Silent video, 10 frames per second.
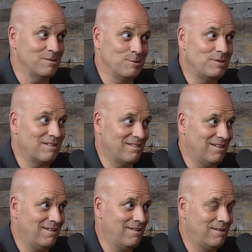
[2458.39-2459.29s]

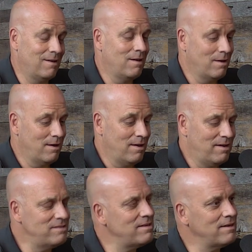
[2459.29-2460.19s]
utility.
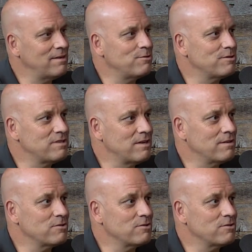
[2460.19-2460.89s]
Isn't it interesting that it's the